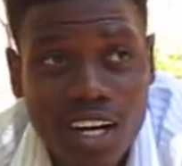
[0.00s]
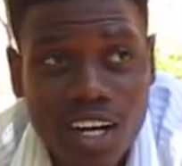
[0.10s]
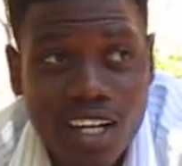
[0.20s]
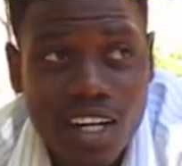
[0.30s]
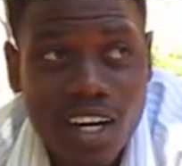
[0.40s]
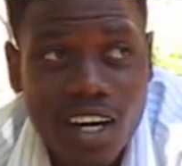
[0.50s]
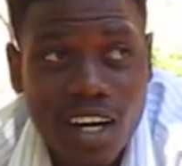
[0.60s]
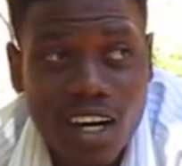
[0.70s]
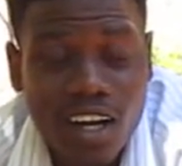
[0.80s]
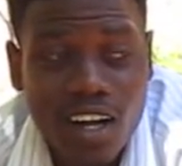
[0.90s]
And
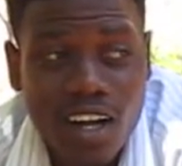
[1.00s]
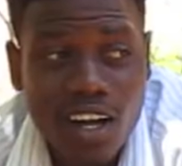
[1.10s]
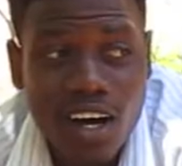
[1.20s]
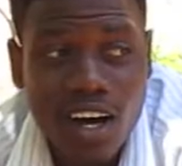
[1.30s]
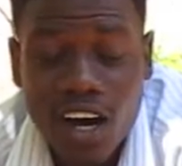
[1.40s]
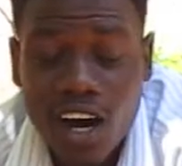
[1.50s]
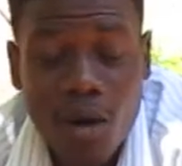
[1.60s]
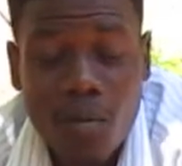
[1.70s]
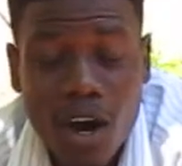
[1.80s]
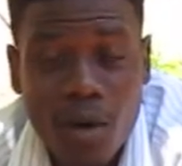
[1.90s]
I'm
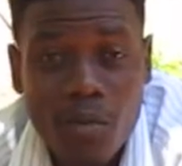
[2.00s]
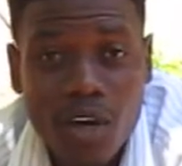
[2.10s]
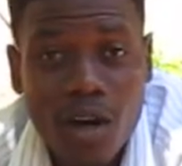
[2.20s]
happy.